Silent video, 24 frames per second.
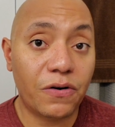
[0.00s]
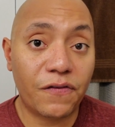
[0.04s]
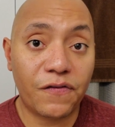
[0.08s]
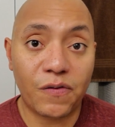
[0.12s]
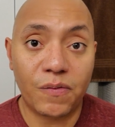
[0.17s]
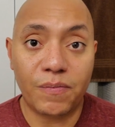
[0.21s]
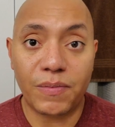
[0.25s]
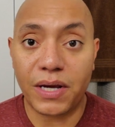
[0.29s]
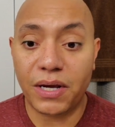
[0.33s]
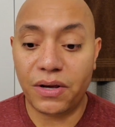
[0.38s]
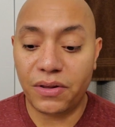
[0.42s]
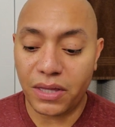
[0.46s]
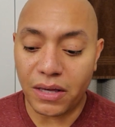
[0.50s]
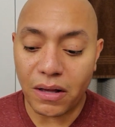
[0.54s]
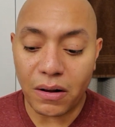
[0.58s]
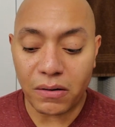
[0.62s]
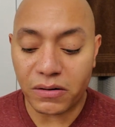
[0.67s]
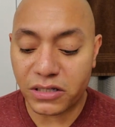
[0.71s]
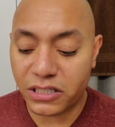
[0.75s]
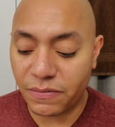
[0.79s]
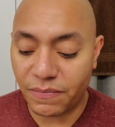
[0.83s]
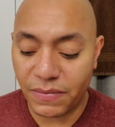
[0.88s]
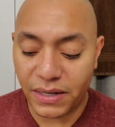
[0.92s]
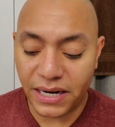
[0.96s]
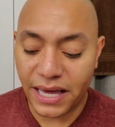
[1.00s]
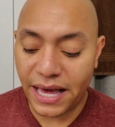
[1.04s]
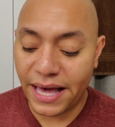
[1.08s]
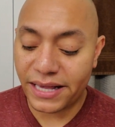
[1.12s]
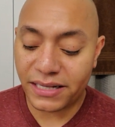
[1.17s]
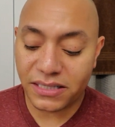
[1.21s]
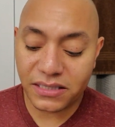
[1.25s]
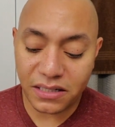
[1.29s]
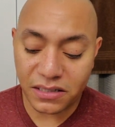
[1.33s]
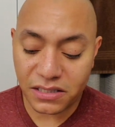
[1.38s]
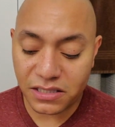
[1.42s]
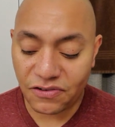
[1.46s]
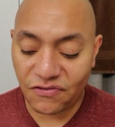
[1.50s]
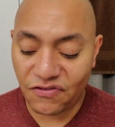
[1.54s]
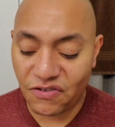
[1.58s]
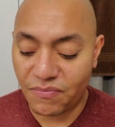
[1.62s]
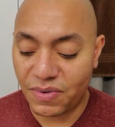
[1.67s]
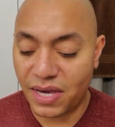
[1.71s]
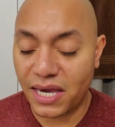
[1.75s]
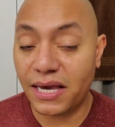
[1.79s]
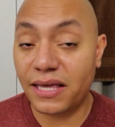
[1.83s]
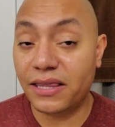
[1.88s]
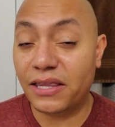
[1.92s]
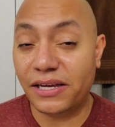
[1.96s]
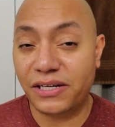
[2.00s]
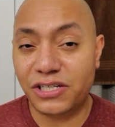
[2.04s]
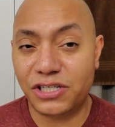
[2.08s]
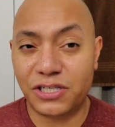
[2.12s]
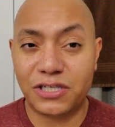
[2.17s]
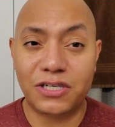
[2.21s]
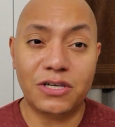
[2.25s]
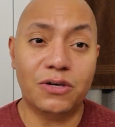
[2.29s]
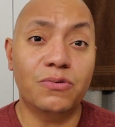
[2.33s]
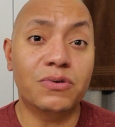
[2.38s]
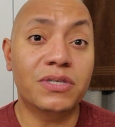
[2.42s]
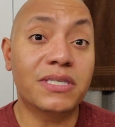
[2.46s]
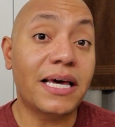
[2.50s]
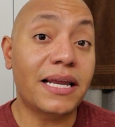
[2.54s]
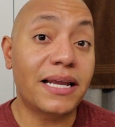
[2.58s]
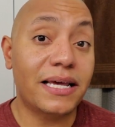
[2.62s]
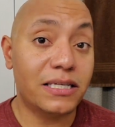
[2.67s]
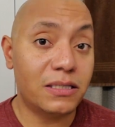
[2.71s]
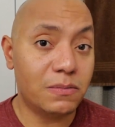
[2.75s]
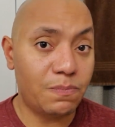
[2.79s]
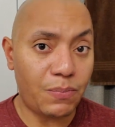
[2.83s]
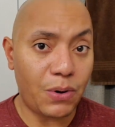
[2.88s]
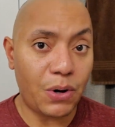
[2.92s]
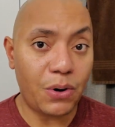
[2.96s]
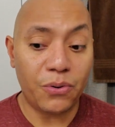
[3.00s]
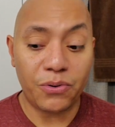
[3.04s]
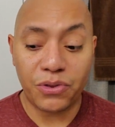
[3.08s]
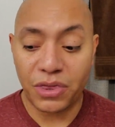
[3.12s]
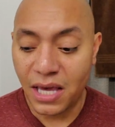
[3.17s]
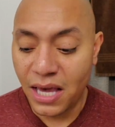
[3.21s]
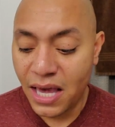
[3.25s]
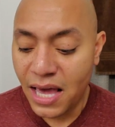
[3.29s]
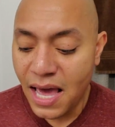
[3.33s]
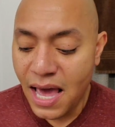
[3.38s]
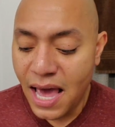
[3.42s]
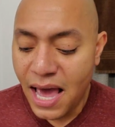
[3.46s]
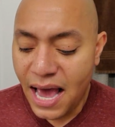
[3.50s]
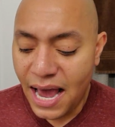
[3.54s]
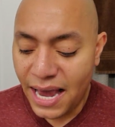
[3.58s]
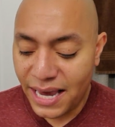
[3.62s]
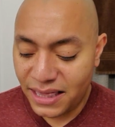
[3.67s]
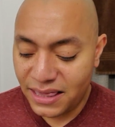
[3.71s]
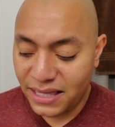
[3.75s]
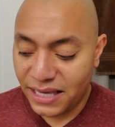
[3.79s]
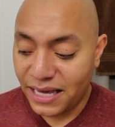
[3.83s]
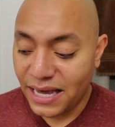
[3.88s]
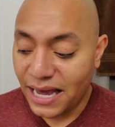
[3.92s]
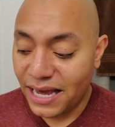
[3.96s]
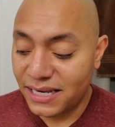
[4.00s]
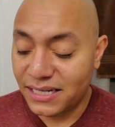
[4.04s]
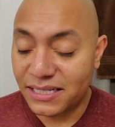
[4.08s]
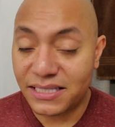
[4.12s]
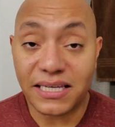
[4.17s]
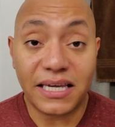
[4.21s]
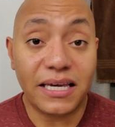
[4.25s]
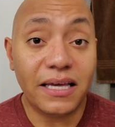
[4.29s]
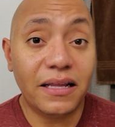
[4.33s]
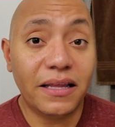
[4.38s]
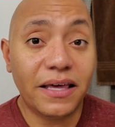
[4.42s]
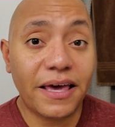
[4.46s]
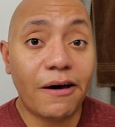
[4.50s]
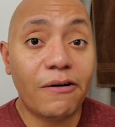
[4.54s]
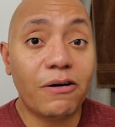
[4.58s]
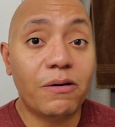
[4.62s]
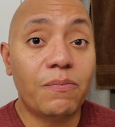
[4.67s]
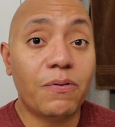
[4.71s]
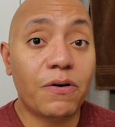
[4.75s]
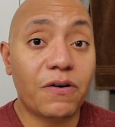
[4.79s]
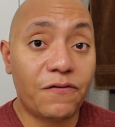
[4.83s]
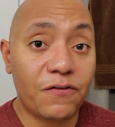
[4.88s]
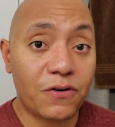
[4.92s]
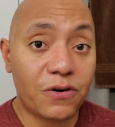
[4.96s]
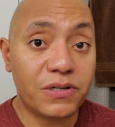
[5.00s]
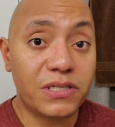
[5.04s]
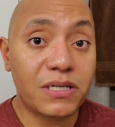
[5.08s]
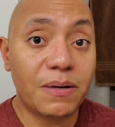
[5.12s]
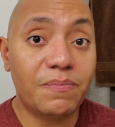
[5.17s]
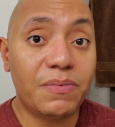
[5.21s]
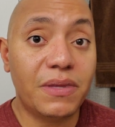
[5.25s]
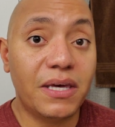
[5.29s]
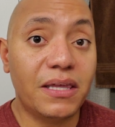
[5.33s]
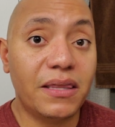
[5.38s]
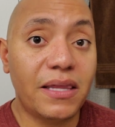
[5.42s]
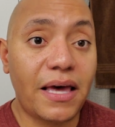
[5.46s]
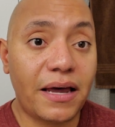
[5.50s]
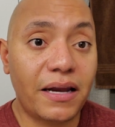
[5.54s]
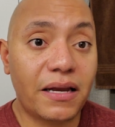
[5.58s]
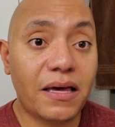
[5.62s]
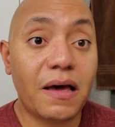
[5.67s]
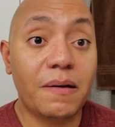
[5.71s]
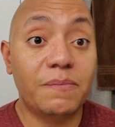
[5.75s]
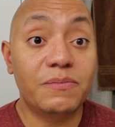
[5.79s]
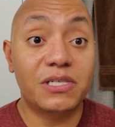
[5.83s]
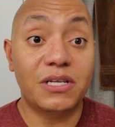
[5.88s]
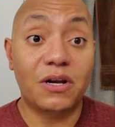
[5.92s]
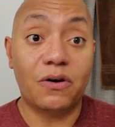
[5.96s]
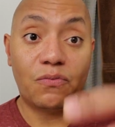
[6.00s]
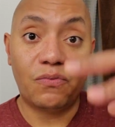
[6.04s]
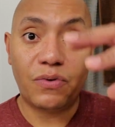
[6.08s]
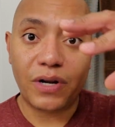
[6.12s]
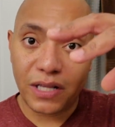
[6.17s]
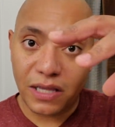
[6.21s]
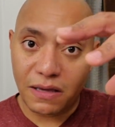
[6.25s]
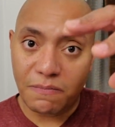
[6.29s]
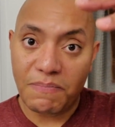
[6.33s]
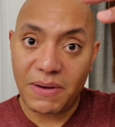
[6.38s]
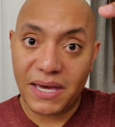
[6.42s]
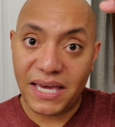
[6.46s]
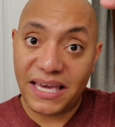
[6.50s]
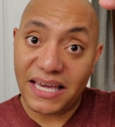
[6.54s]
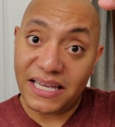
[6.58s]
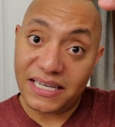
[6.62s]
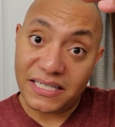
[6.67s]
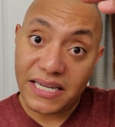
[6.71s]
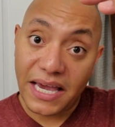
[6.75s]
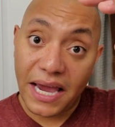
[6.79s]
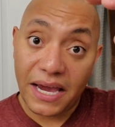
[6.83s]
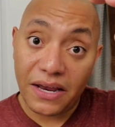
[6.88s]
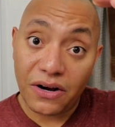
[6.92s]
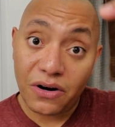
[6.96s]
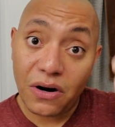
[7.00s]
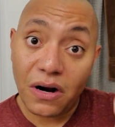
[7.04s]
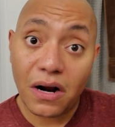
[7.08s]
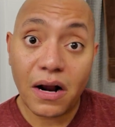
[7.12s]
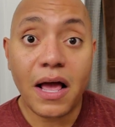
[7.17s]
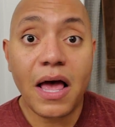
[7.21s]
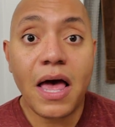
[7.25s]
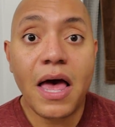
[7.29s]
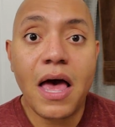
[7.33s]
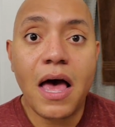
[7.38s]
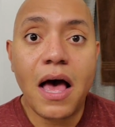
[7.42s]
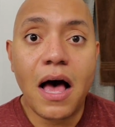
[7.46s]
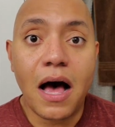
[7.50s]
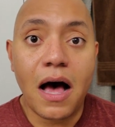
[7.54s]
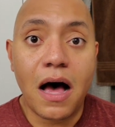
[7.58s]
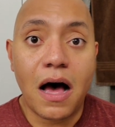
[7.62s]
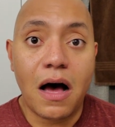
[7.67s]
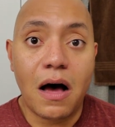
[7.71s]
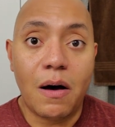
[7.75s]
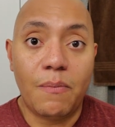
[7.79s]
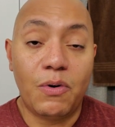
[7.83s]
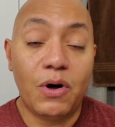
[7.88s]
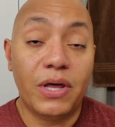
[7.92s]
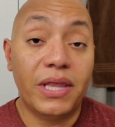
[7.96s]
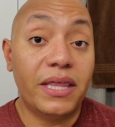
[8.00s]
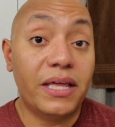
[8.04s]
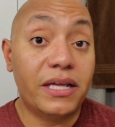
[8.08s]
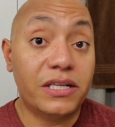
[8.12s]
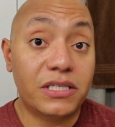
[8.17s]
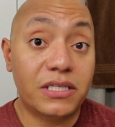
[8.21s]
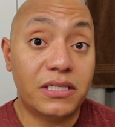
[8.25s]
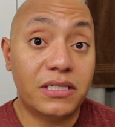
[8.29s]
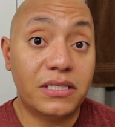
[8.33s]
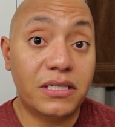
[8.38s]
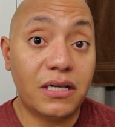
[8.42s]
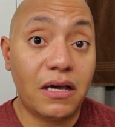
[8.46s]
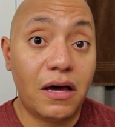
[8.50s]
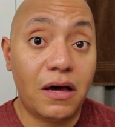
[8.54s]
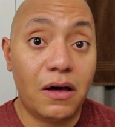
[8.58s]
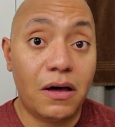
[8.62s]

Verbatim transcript: for me or the ultimate essence for me, and then just use that as both. I think ideally I would prefer something that comes in a really big container that's